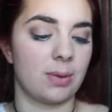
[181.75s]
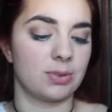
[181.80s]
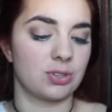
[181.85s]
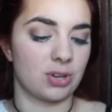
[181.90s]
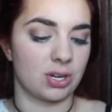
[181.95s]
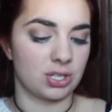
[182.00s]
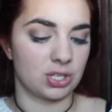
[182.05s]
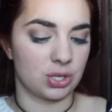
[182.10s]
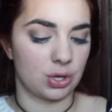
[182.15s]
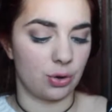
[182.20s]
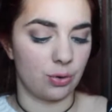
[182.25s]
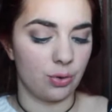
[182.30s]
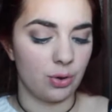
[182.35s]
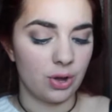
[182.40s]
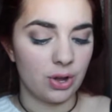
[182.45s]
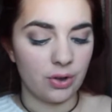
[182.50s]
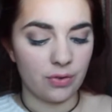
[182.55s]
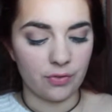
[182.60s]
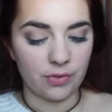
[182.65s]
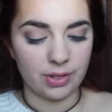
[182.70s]
I was trying to go
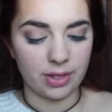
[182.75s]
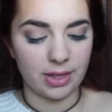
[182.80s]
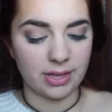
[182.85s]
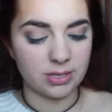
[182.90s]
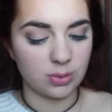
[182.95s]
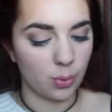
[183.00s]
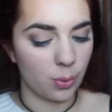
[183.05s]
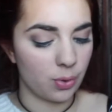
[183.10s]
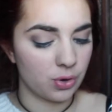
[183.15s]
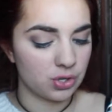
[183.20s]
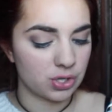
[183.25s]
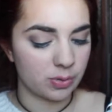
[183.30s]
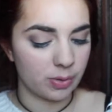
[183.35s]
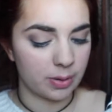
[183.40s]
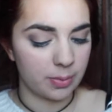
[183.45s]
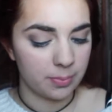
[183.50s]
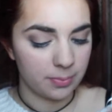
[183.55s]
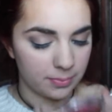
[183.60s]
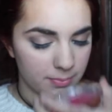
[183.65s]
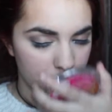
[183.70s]
for the less orangey
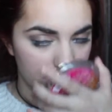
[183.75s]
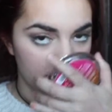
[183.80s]
one.